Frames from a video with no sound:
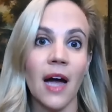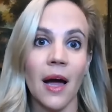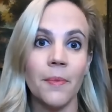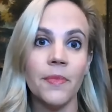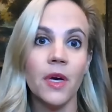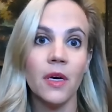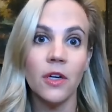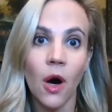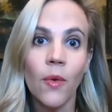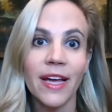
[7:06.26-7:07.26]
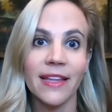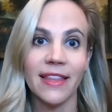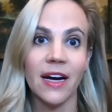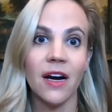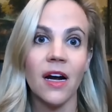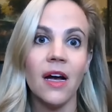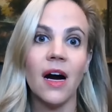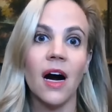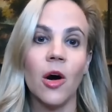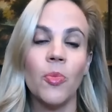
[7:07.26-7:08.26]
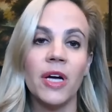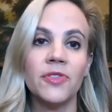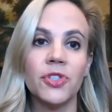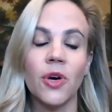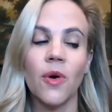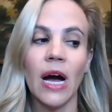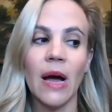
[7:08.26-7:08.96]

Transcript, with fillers: time going there. Um, and so